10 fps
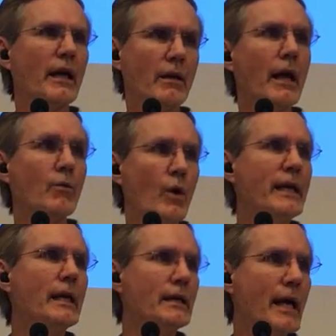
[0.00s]
And, and we
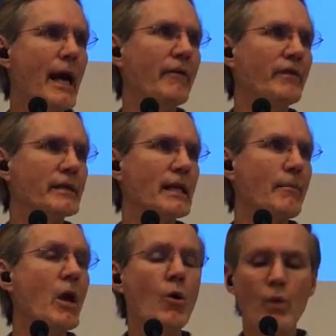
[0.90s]
need to have the
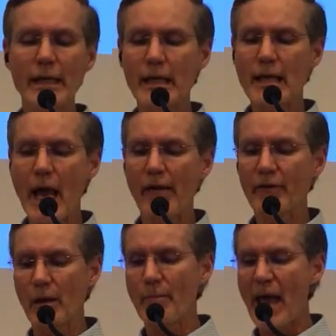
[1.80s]
same, we need to
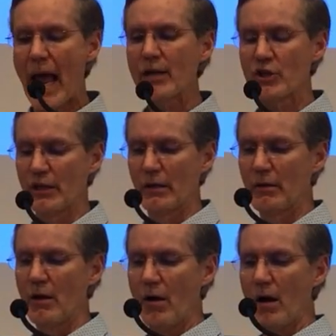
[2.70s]
have
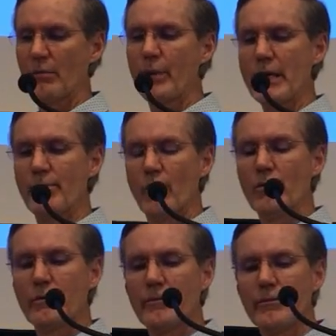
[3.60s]
compassion on people.